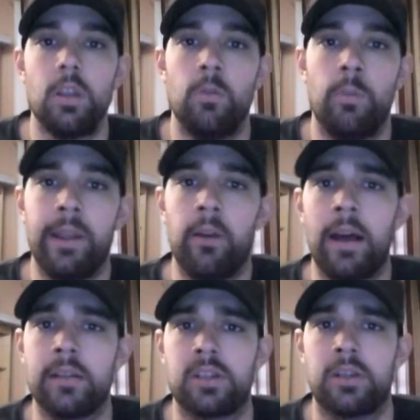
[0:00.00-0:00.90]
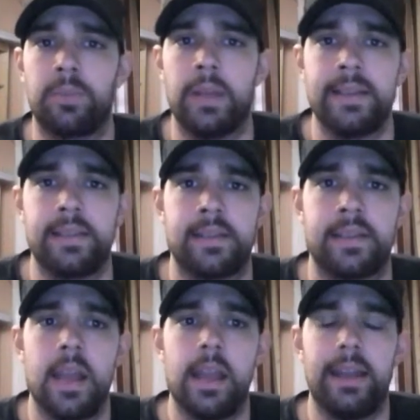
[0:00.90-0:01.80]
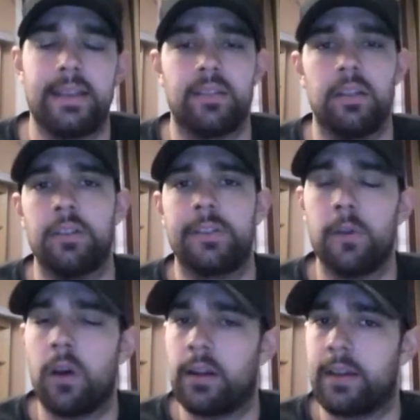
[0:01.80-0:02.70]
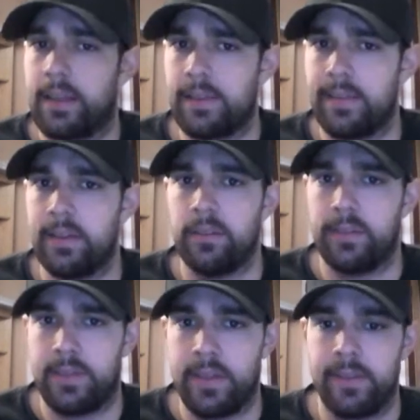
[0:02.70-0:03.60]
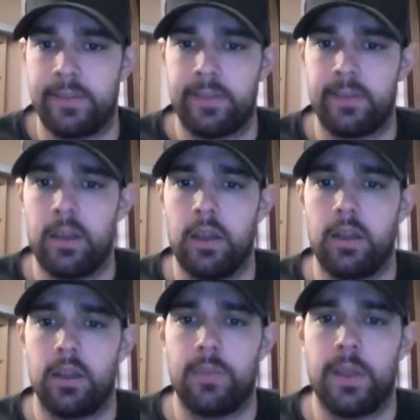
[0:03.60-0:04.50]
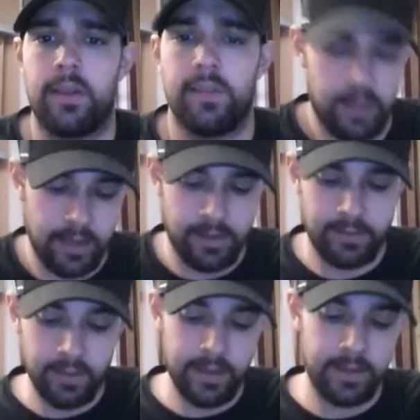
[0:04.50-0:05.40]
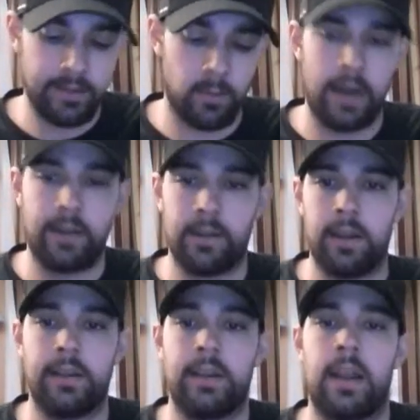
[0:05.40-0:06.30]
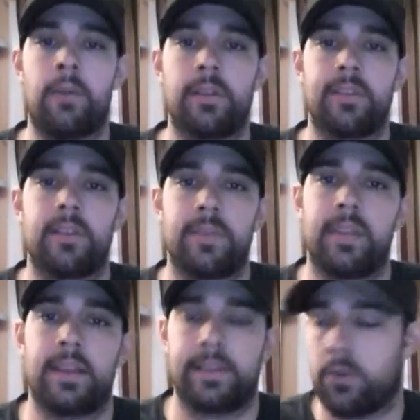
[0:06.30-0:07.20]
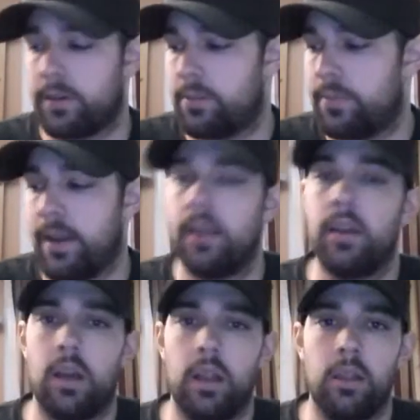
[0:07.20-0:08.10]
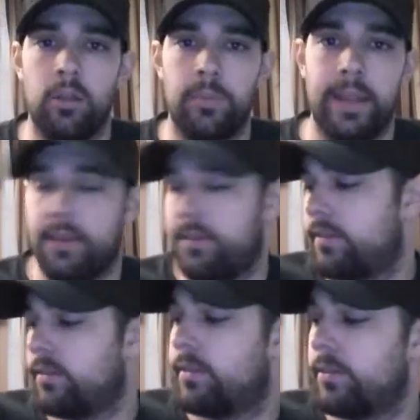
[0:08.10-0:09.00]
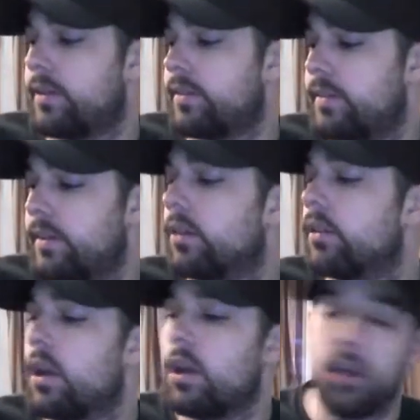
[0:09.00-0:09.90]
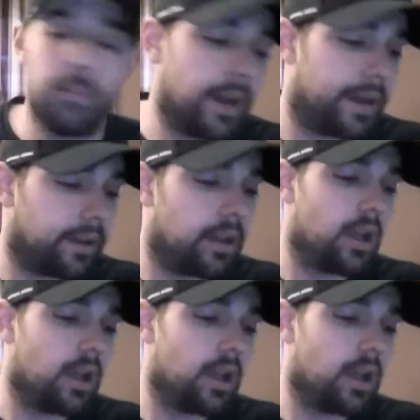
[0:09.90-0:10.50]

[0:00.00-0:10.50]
when we go out certain places, it's a little too hard to conceal this because it is it is a wider gun and I want something that's going to be a little bit easier to conceal. But